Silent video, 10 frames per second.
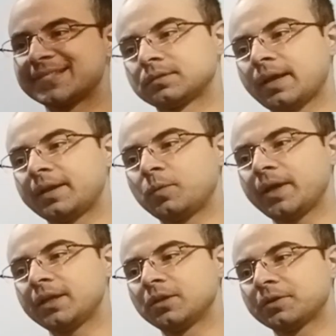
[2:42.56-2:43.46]
And the way
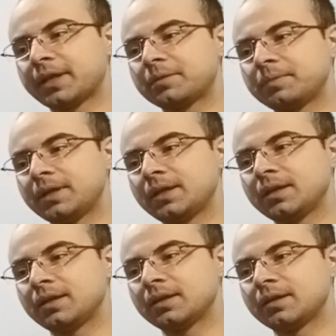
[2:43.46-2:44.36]
he looked at
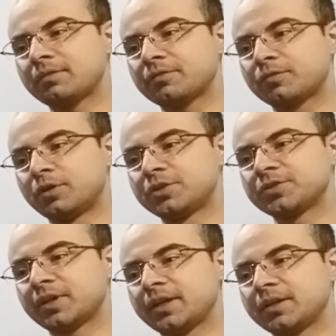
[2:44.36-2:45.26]
me, if I force
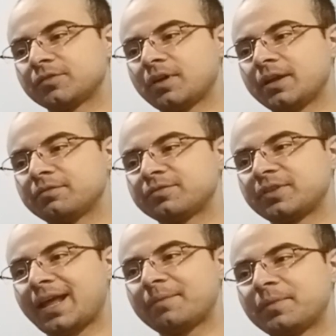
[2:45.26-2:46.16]
it, he's gonna
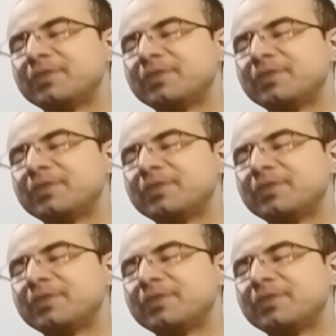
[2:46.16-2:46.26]
slap me.